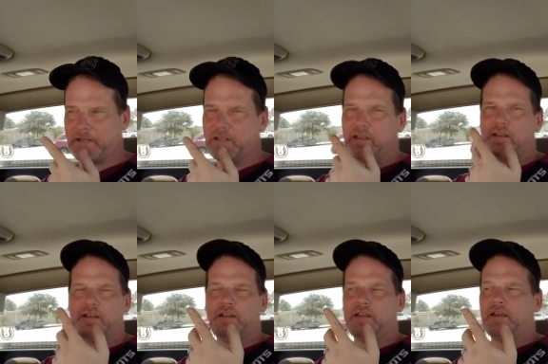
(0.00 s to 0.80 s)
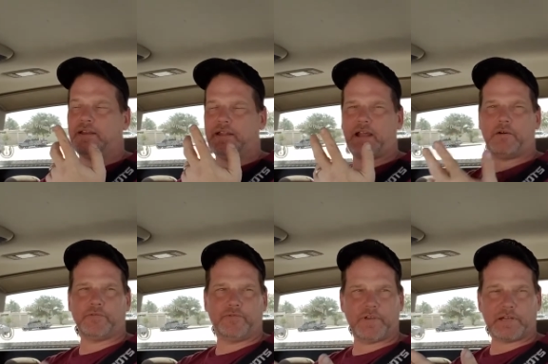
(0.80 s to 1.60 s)
And then I
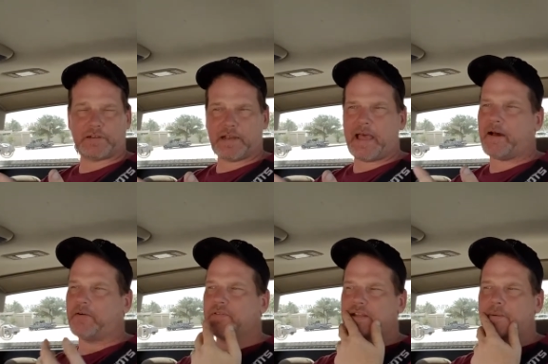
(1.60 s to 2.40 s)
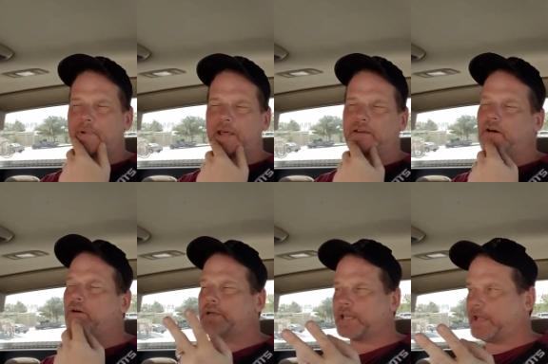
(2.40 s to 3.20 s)
would figure it out, and then I'm like,
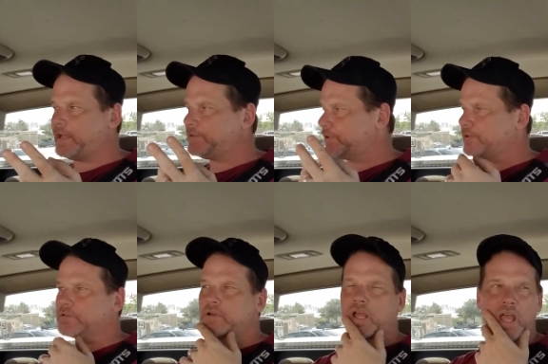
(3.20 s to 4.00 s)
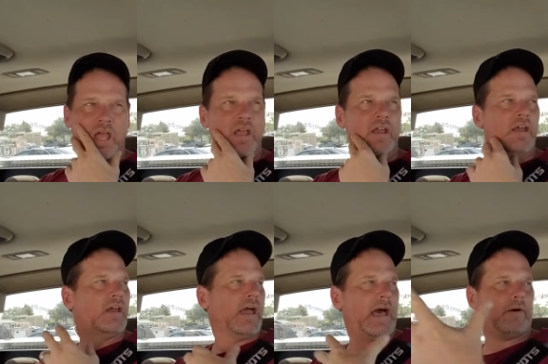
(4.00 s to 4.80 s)
okay, well,
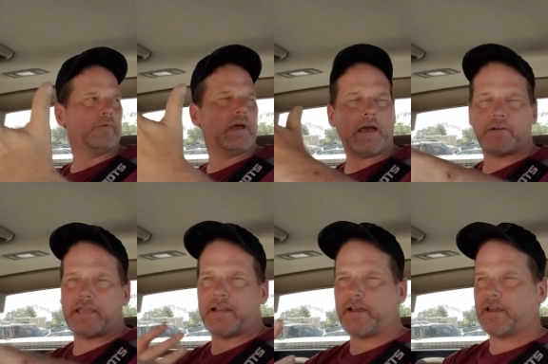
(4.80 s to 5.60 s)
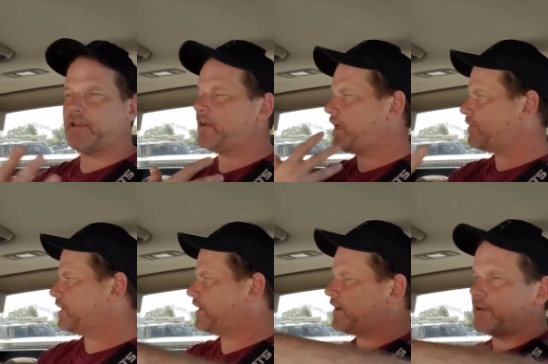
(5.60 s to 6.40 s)
how can
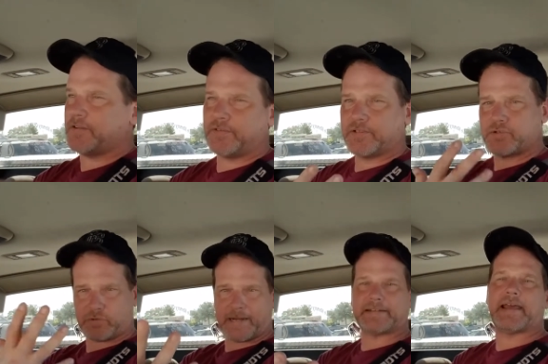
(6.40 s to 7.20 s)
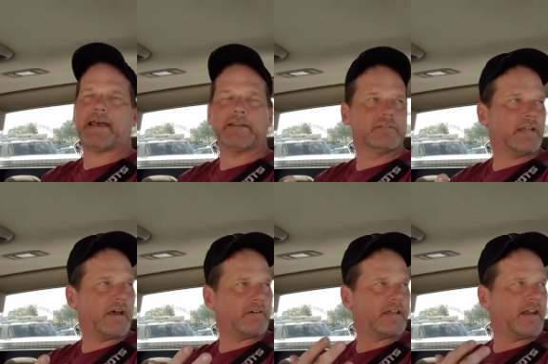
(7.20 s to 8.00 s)
I correct that?
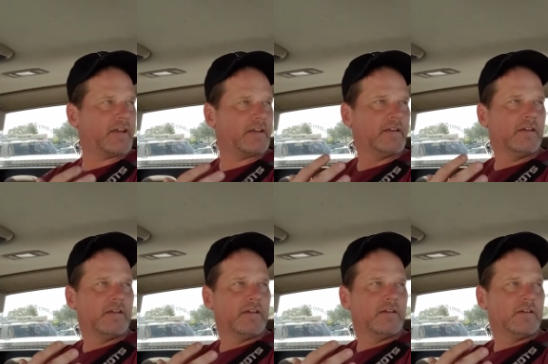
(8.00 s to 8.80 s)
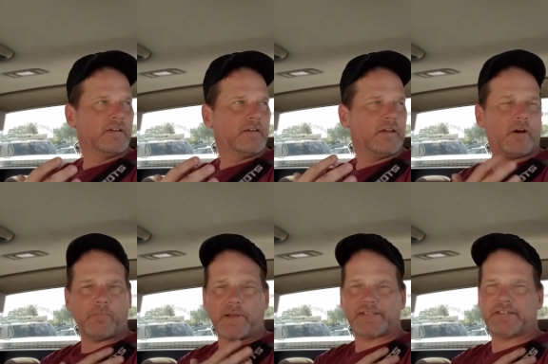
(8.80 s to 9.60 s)
How can I
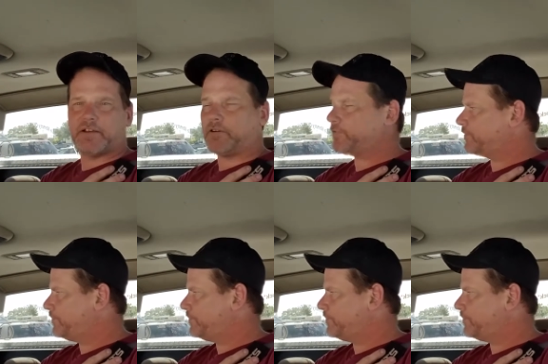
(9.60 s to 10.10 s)
help myself?